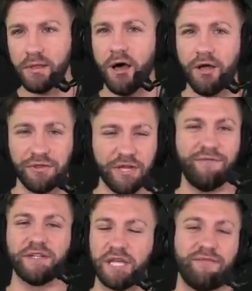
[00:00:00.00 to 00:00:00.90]
uh, the
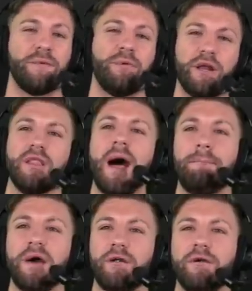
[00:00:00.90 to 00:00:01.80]
defense definitely played a
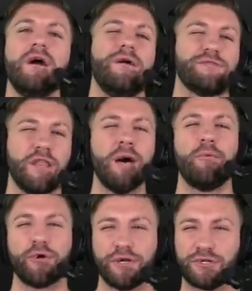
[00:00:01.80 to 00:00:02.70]
lot better. It was a lot
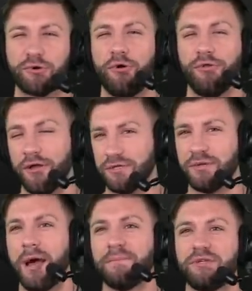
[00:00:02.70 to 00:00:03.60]
more controlled, also
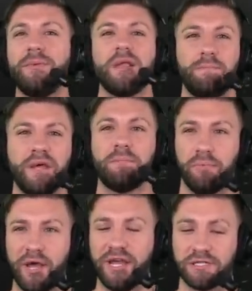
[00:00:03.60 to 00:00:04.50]
not too many big
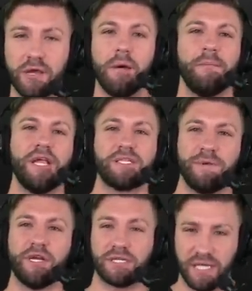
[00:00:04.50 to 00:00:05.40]
plays, but that's
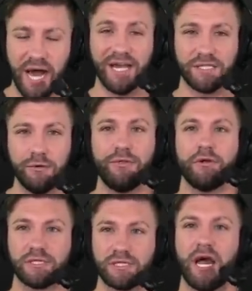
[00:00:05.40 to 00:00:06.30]
because guys knew
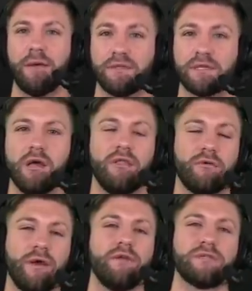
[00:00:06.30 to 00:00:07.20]
their assignments. The
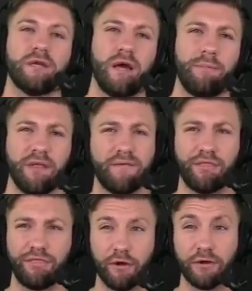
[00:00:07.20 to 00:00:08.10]
Raiders, I believe, on
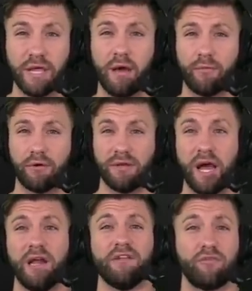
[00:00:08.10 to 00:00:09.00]
third down were
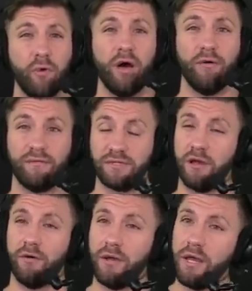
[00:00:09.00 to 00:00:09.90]
9 of 12.
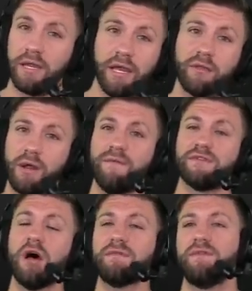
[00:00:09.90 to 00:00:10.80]
So getting the
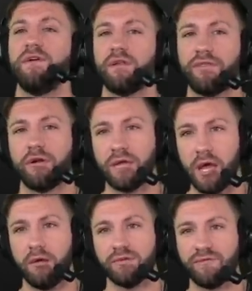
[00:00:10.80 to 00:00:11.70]
Ravens off the field on third
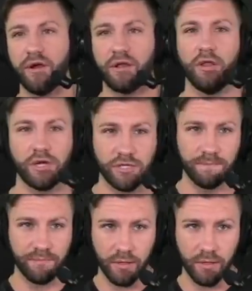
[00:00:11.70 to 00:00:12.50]
down was very clutch.